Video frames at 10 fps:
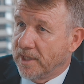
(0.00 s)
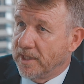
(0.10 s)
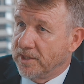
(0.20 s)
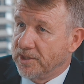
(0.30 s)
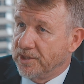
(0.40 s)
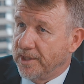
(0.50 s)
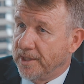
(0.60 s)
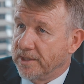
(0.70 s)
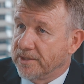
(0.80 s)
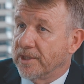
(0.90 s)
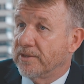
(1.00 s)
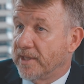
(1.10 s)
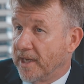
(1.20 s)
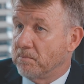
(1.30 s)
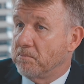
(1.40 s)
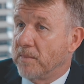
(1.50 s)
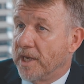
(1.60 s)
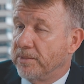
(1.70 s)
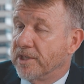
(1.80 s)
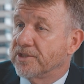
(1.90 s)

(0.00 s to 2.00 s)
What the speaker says: later this year. So that may be a